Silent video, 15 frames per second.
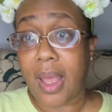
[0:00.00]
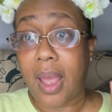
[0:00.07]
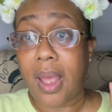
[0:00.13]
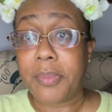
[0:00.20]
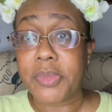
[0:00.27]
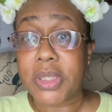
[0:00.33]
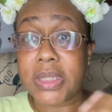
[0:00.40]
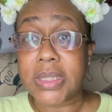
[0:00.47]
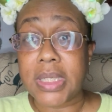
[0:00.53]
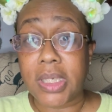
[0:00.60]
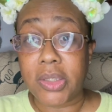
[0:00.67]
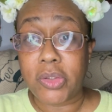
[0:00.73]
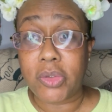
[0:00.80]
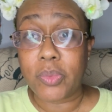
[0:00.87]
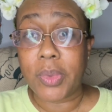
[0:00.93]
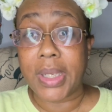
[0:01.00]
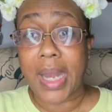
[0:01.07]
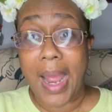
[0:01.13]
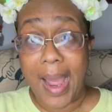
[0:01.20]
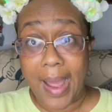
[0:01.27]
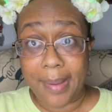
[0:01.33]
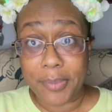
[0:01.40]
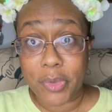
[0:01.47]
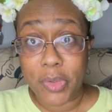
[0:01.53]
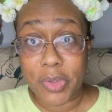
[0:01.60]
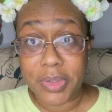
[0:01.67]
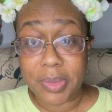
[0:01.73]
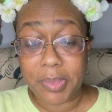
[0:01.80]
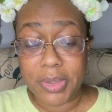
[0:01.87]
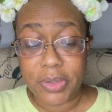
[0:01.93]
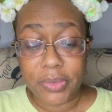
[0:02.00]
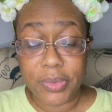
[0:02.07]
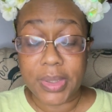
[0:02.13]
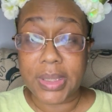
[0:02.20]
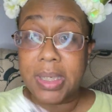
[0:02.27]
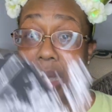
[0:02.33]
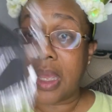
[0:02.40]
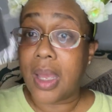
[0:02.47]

I'm just telling you what I'm going to be doing.